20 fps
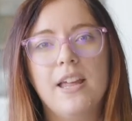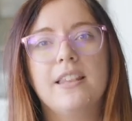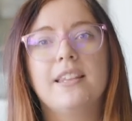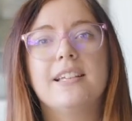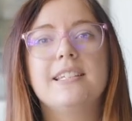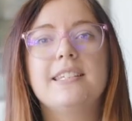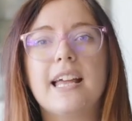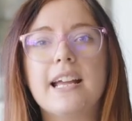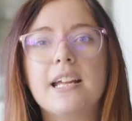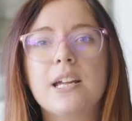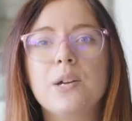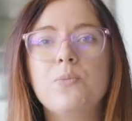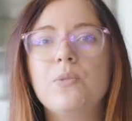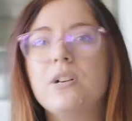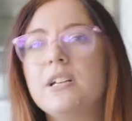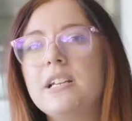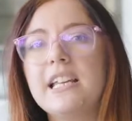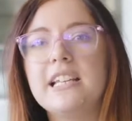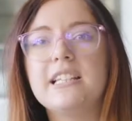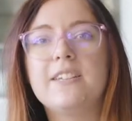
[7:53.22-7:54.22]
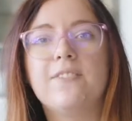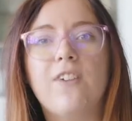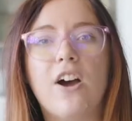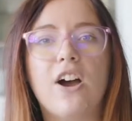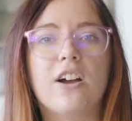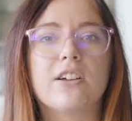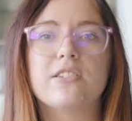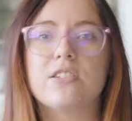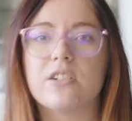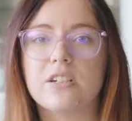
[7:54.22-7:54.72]
The second one is
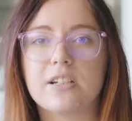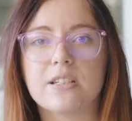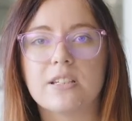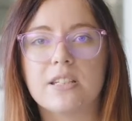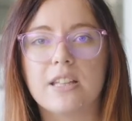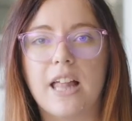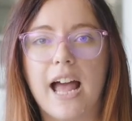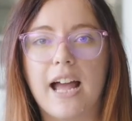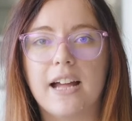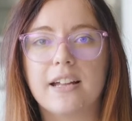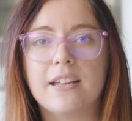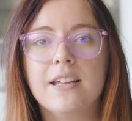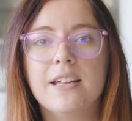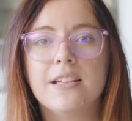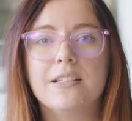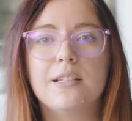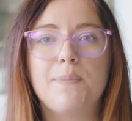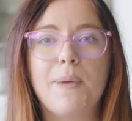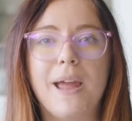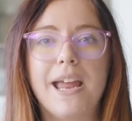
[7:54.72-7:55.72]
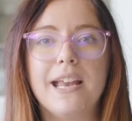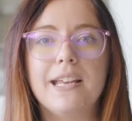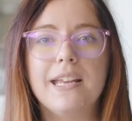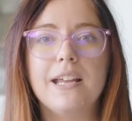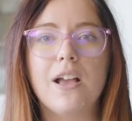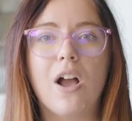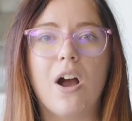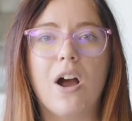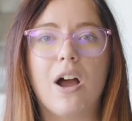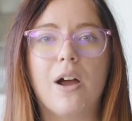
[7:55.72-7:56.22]
Voxer Slack,
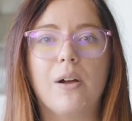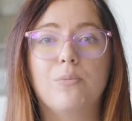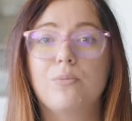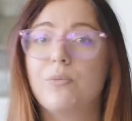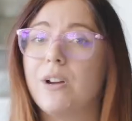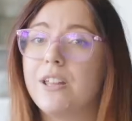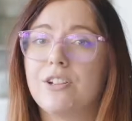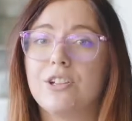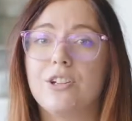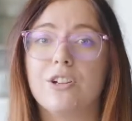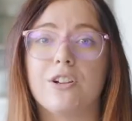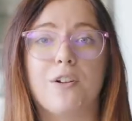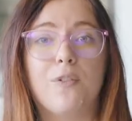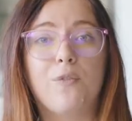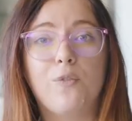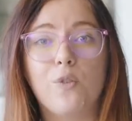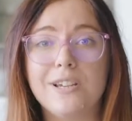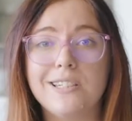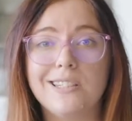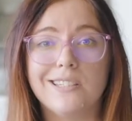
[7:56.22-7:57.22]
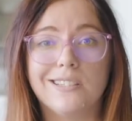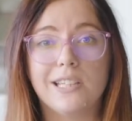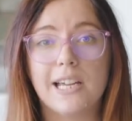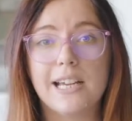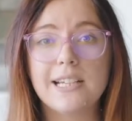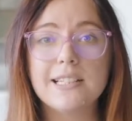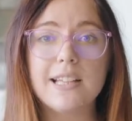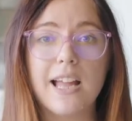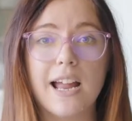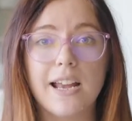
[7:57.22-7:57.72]
depending on whether you're a voice to
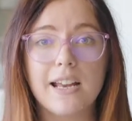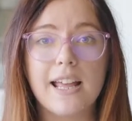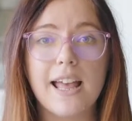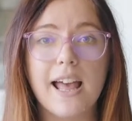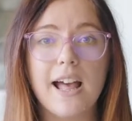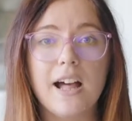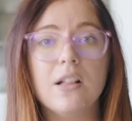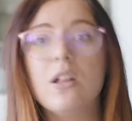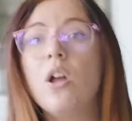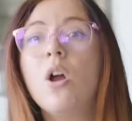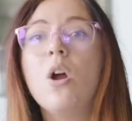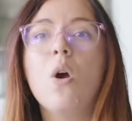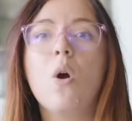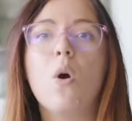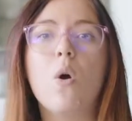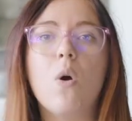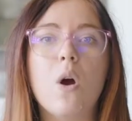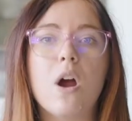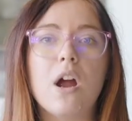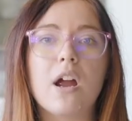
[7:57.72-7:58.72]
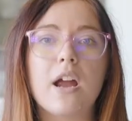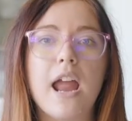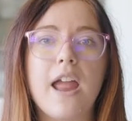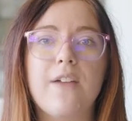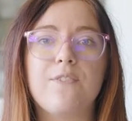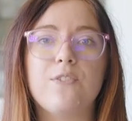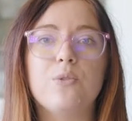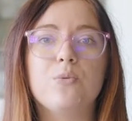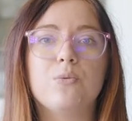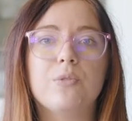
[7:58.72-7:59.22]
text kind of gal or
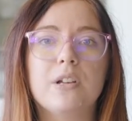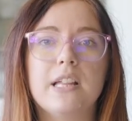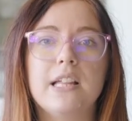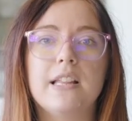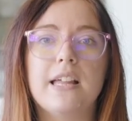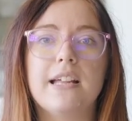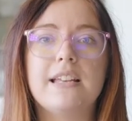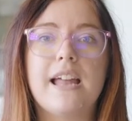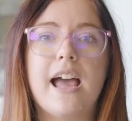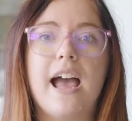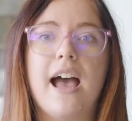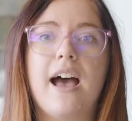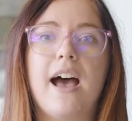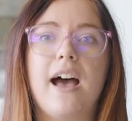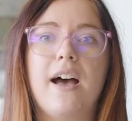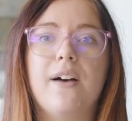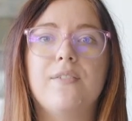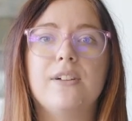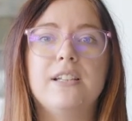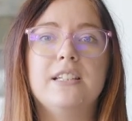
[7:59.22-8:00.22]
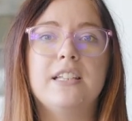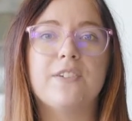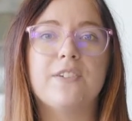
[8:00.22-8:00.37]
if you really like to have